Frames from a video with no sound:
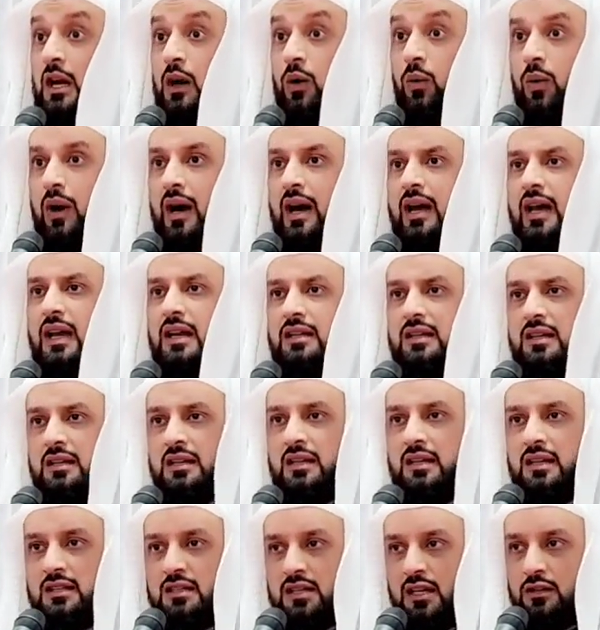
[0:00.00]
Why did
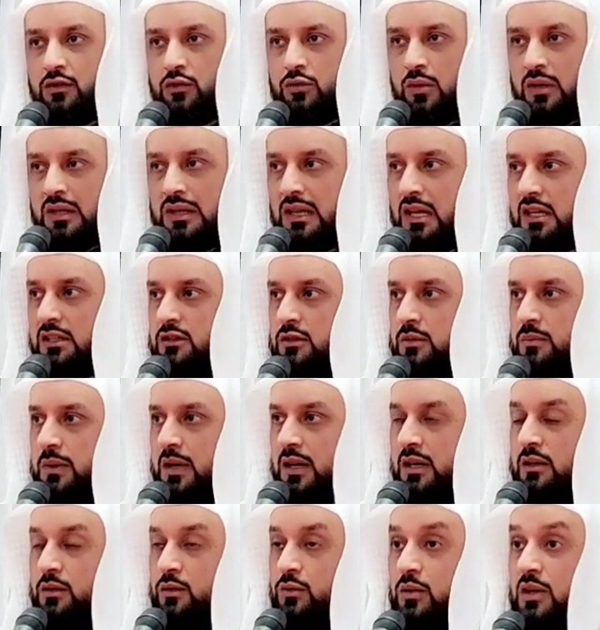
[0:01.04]
he turn to Allah
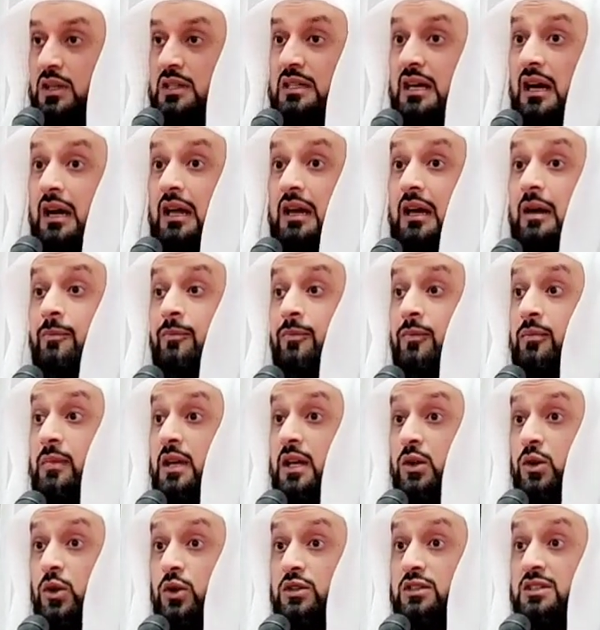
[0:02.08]
subhanahu wa ta'ala?
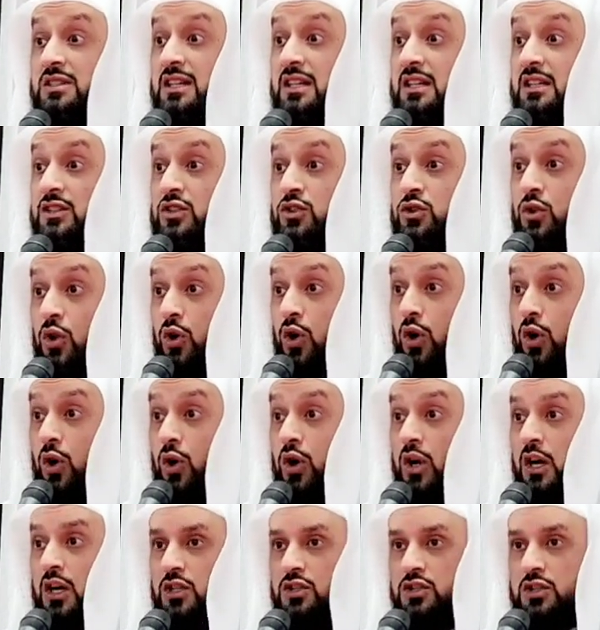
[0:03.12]
Because he
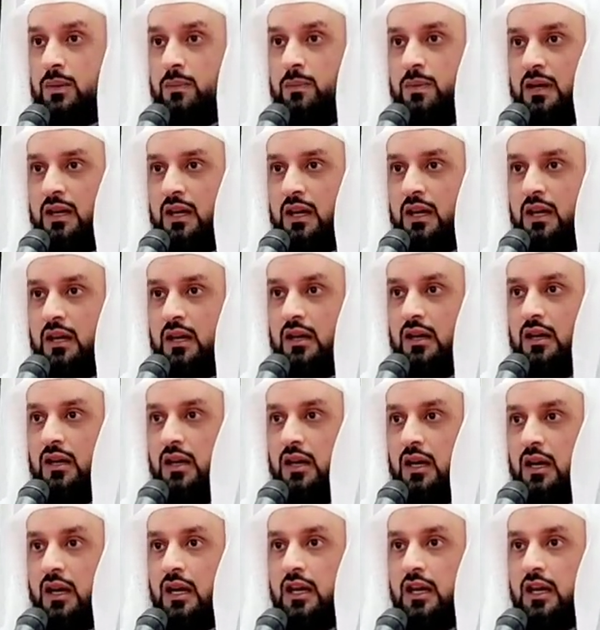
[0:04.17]
saw Jibreel.